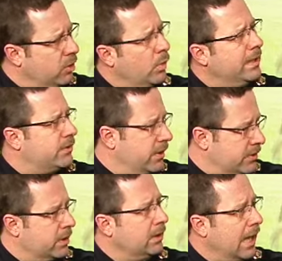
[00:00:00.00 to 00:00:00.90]

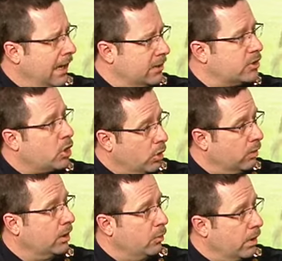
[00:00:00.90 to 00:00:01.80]
26 clients
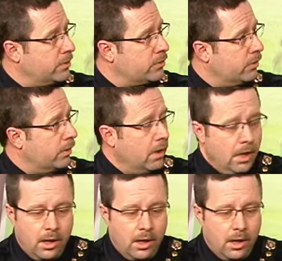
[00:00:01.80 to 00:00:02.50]
currently registered.